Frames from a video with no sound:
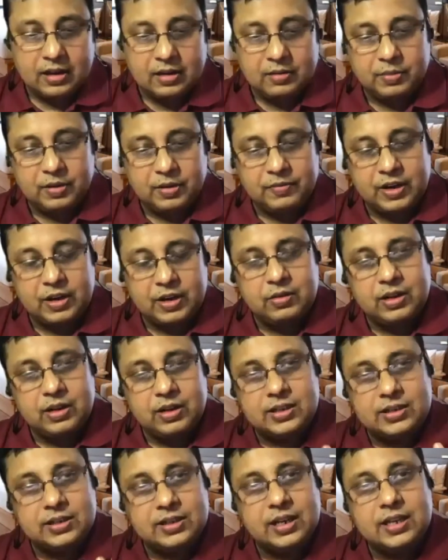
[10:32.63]
But when you are
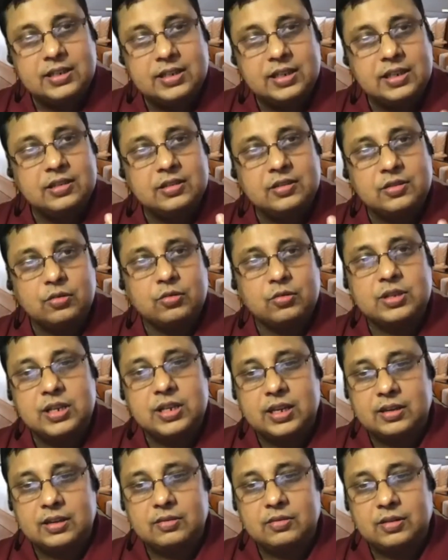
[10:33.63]
digitizing the
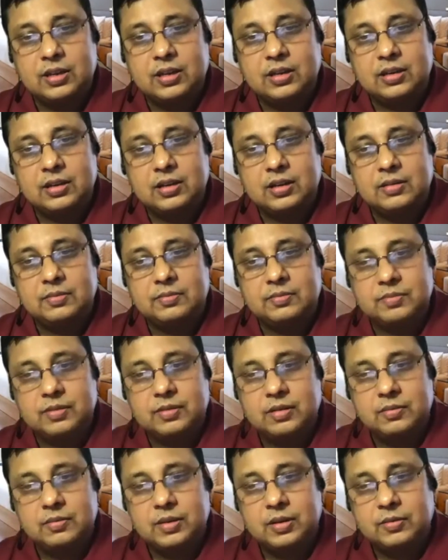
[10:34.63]
sourcing, okay,
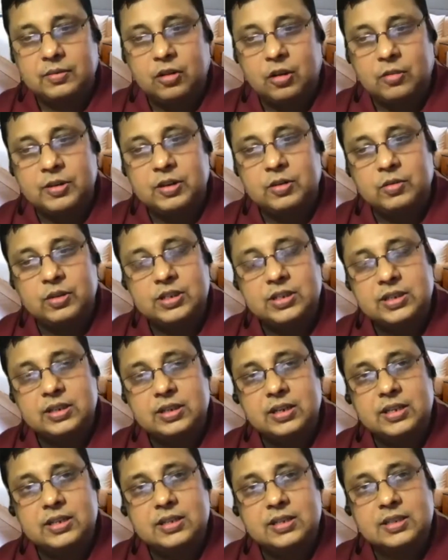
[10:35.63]
a common question
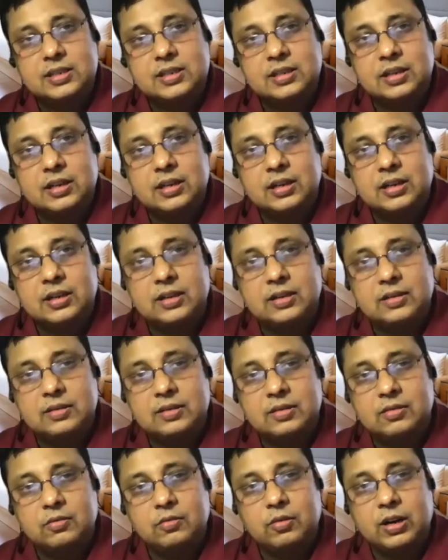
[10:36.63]
is,
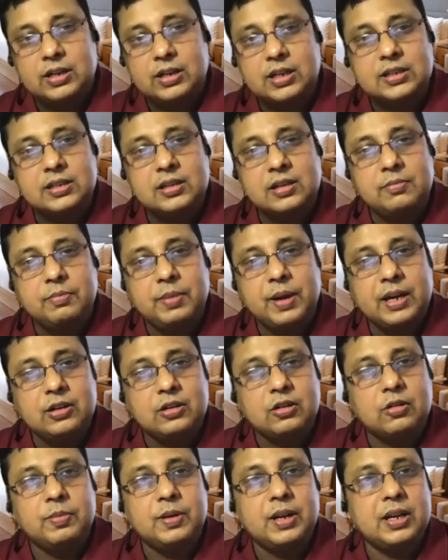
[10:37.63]
what does it impact
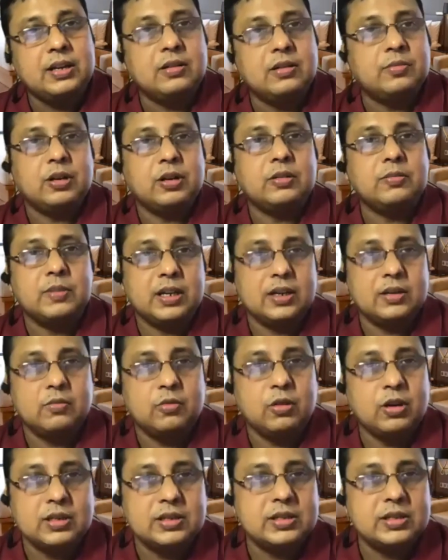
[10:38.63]
top line or bottom line?
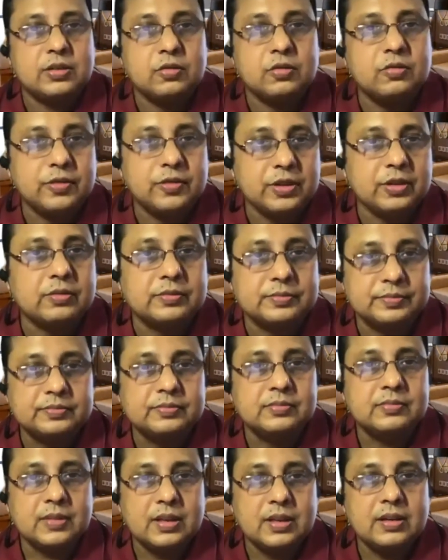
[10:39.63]
What does it do for you,
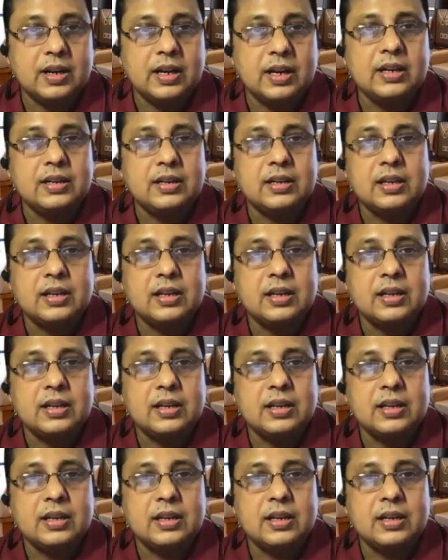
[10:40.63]
right?